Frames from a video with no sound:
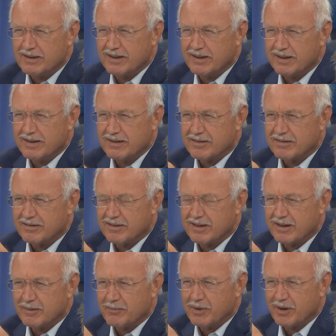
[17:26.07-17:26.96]
Well,
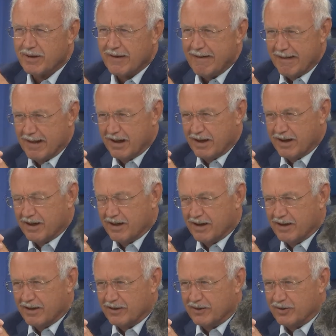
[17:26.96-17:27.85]
in terms of
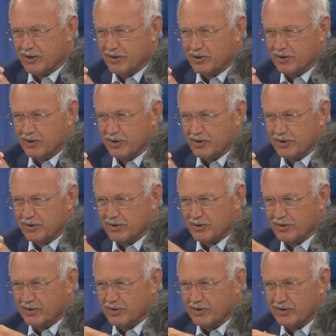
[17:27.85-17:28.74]
patient
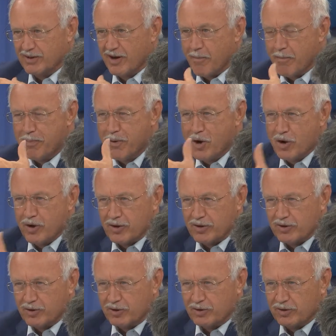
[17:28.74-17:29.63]
safety,
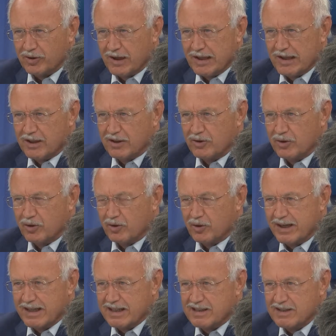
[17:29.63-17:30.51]
security,
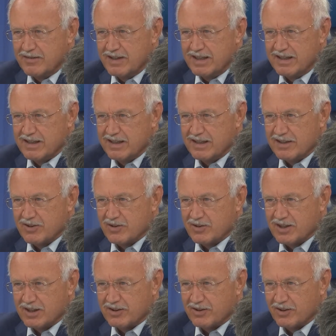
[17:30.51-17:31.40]

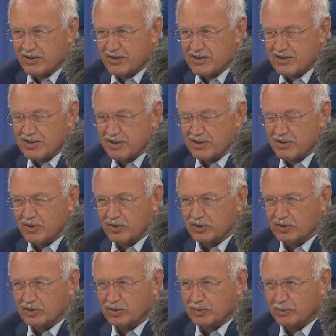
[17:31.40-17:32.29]
no one
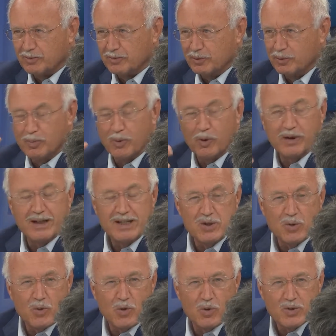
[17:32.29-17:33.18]
doubts that
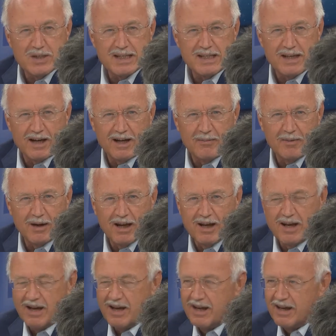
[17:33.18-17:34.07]
digital is
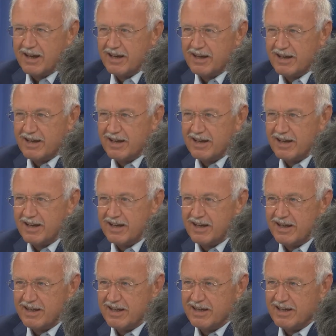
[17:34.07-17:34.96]
a huge
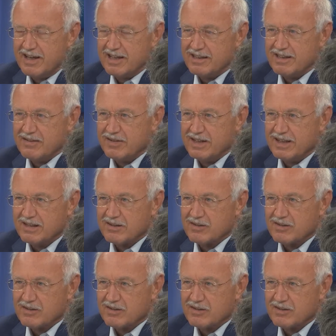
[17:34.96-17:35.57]
progress.